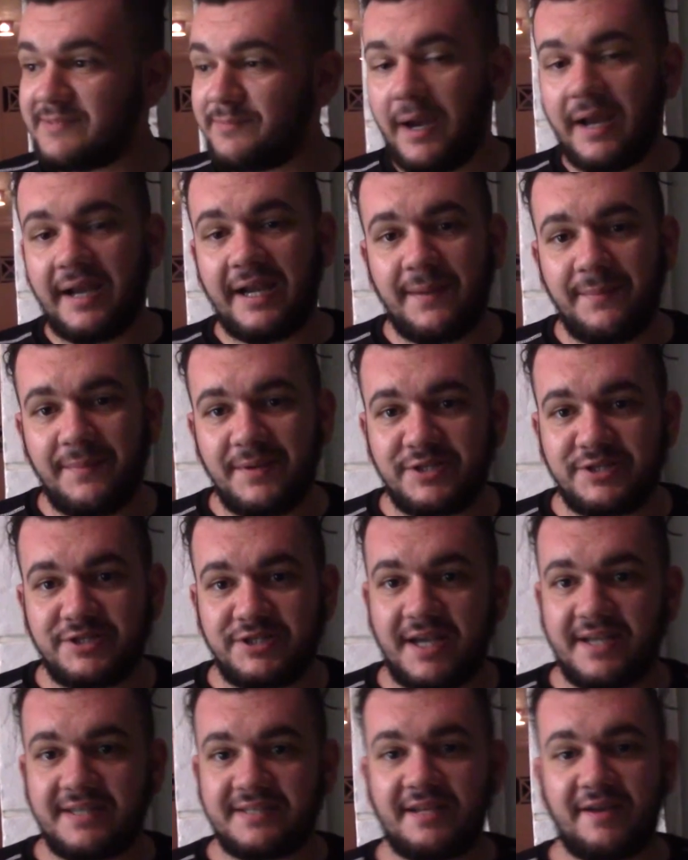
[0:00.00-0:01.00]
My name is
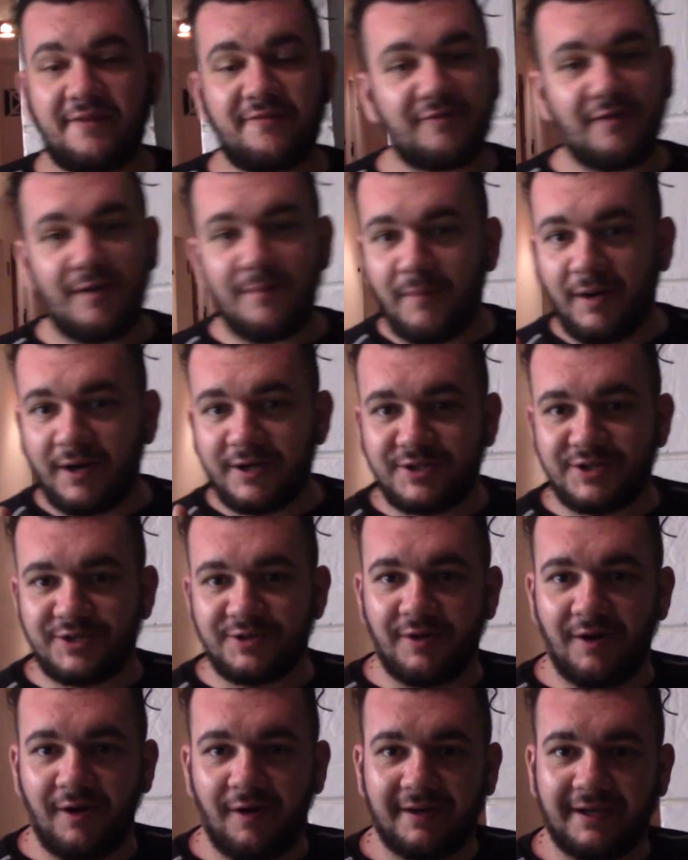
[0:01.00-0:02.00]
Jesse from
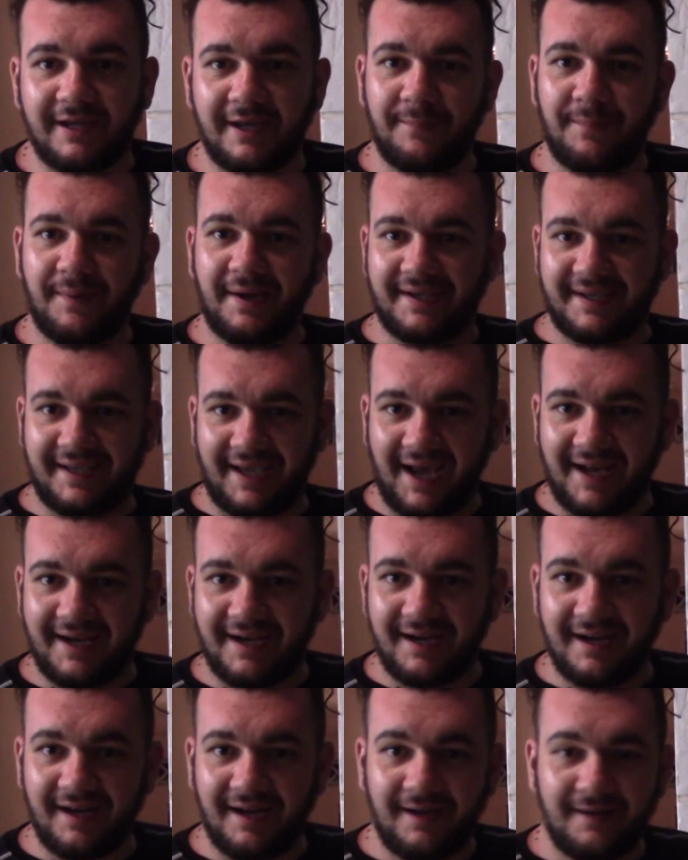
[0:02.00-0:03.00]
Montreal, Quebec,
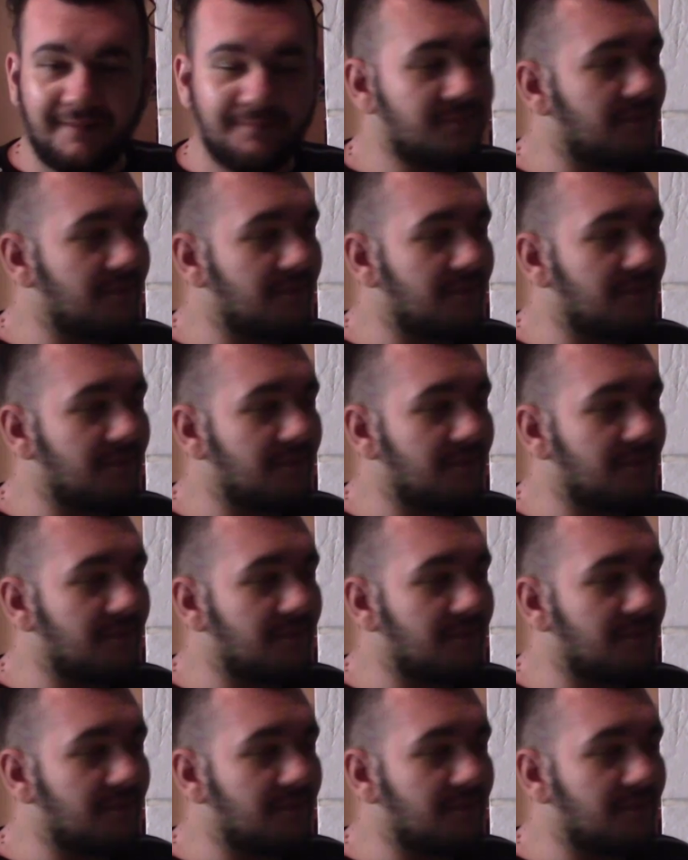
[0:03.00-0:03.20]
Canada.